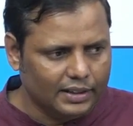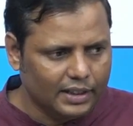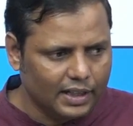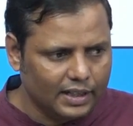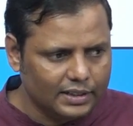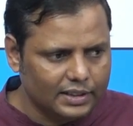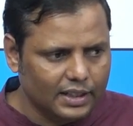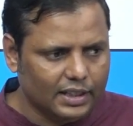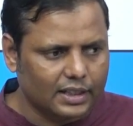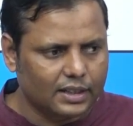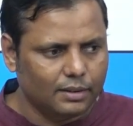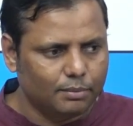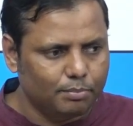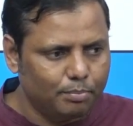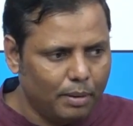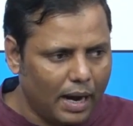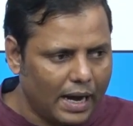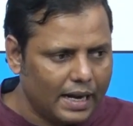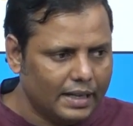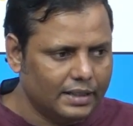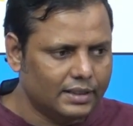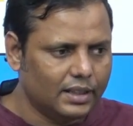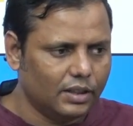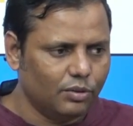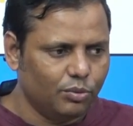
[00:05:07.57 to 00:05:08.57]
there is a
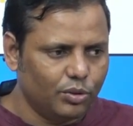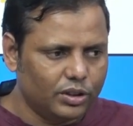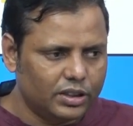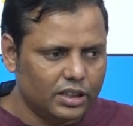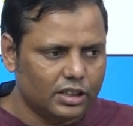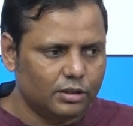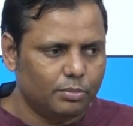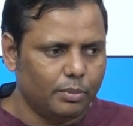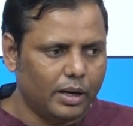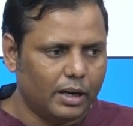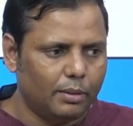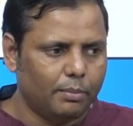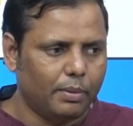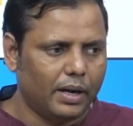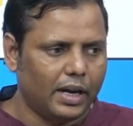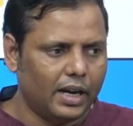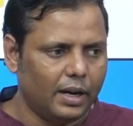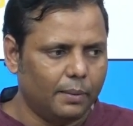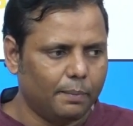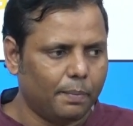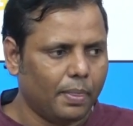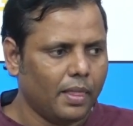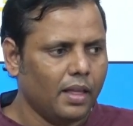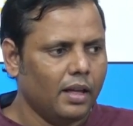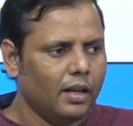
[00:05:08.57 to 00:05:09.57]
comparison which is made by
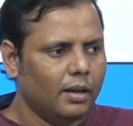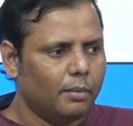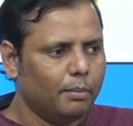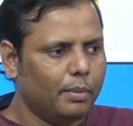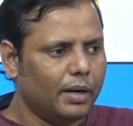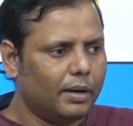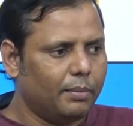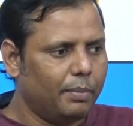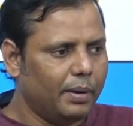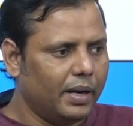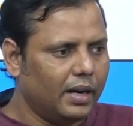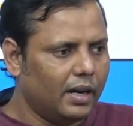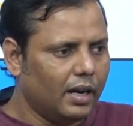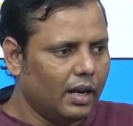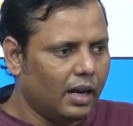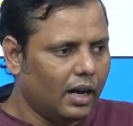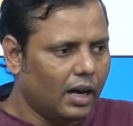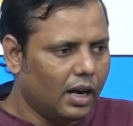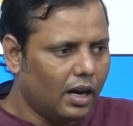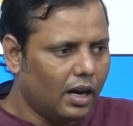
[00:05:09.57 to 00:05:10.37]
him between